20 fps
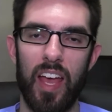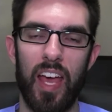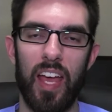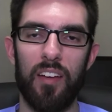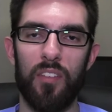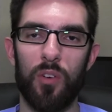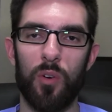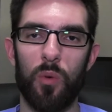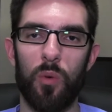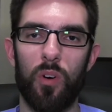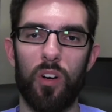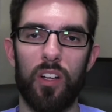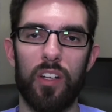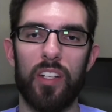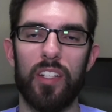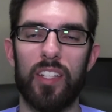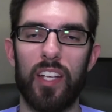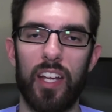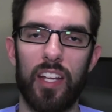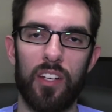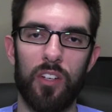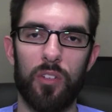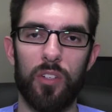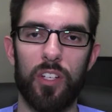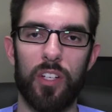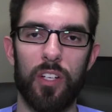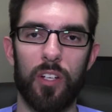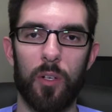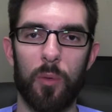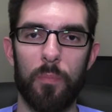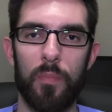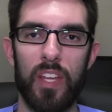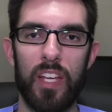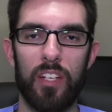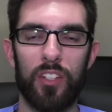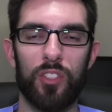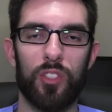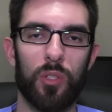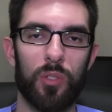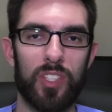Hey everyone, Daniel here.
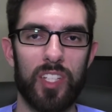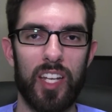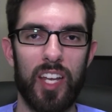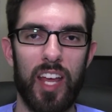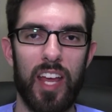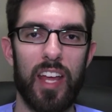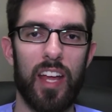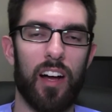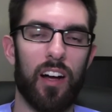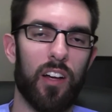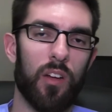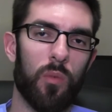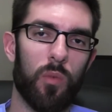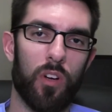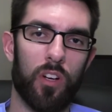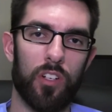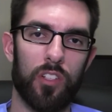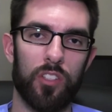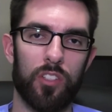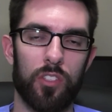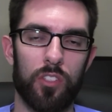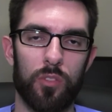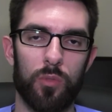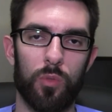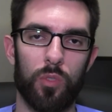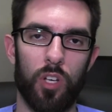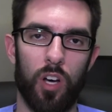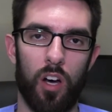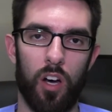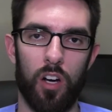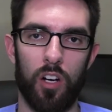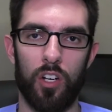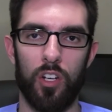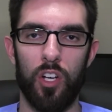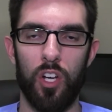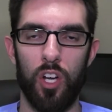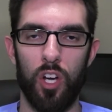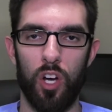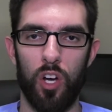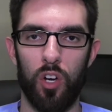So today I wanted to talk